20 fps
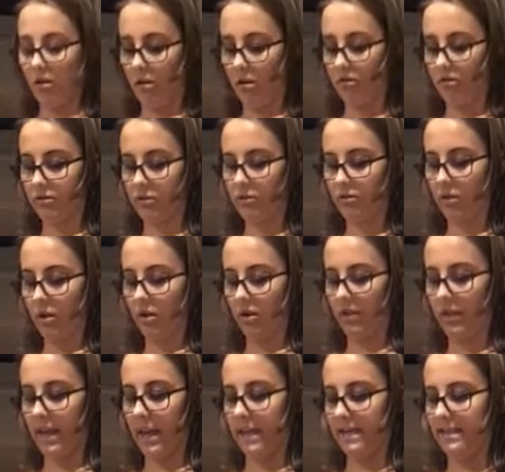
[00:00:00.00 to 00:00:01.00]
also
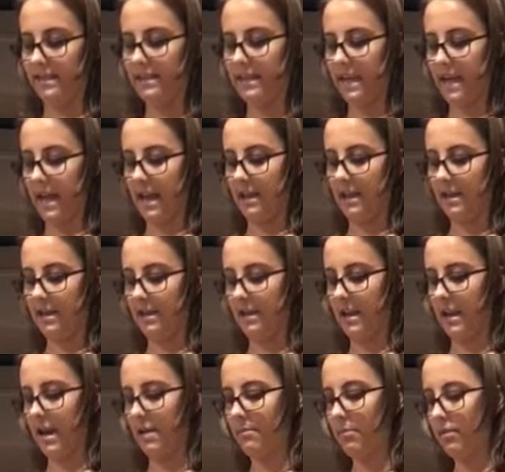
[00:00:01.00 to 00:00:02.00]
called the SCN, in
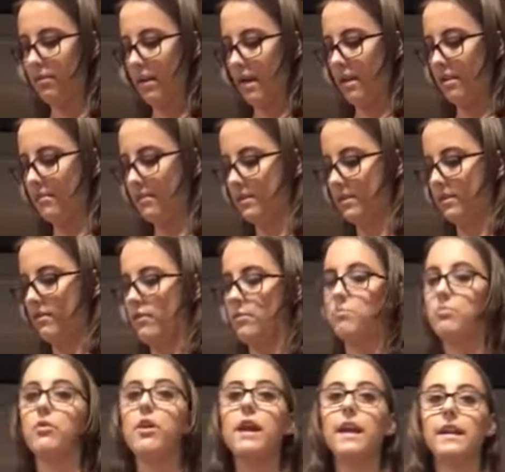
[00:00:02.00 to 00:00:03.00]
the hypothalamus of the
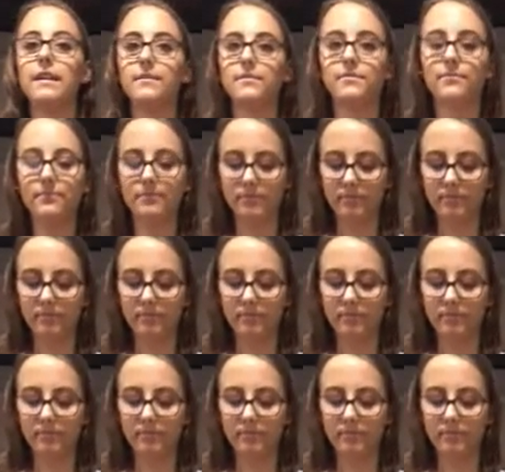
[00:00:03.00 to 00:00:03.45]
brain.